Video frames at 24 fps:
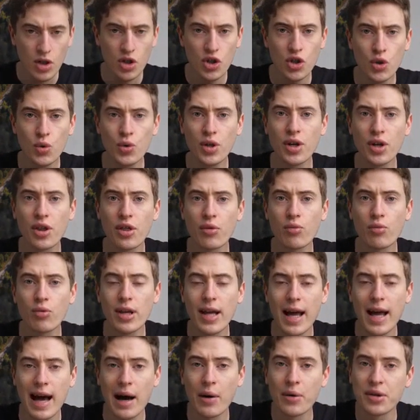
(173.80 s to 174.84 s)
you did
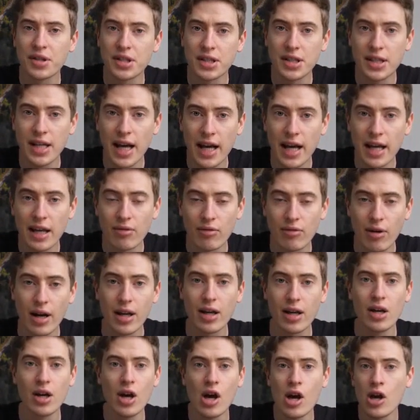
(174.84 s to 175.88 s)
3 hours a day,
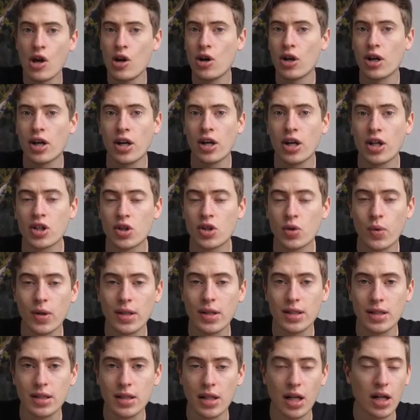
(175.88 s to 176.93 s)
right? You're looking at
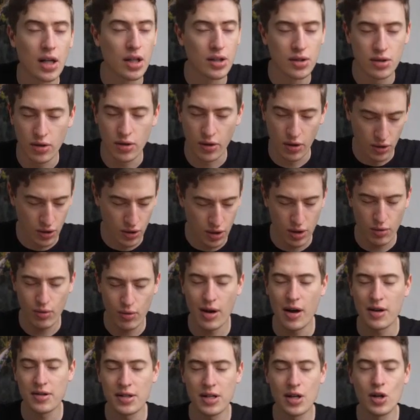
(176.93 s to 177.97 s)
3 hours a
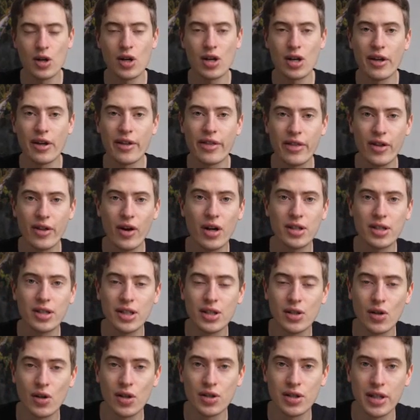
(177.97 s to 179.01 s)
day, you're looking at
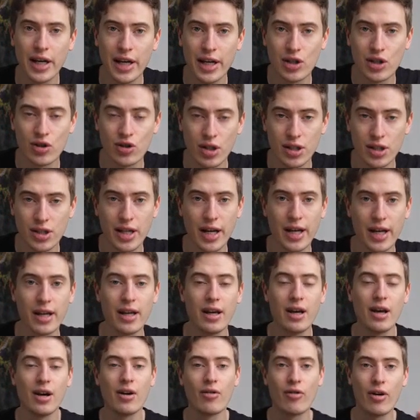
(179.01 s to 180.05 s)
$30 extra a day,
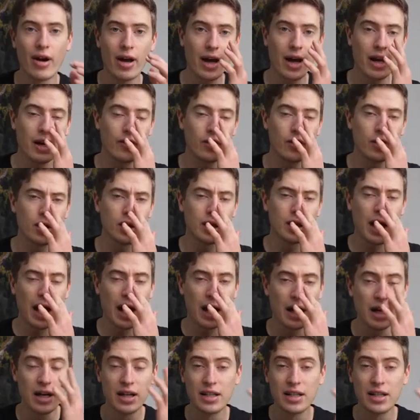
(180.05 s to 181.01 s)
right? And if you did that